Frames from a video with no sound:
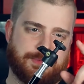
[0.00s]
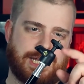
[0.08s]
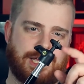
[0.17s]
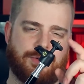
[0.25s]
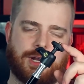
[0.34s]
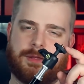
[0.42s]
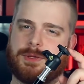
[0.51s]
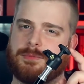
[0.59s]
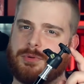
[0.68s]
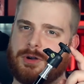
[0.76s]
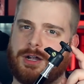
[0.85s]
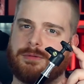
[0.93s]
and I'd
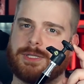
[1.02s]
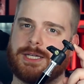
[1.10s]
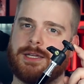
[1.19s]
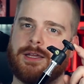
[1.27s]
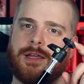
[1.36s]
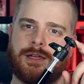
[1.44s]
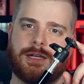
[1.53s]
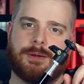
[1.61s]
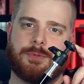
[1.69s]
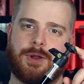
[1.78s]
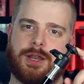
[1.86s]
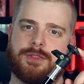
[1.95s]
recommend probably
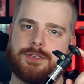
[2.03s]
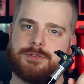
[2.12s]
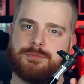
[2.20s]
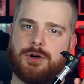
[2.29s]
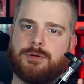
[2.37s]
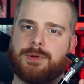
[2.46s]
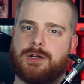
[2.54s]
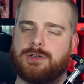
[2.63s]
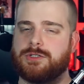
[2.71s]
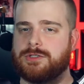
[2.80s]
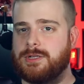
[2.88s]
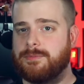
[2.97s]
upgrading this ball mount
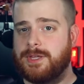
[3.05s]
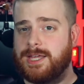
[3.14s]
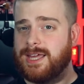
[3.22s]
to something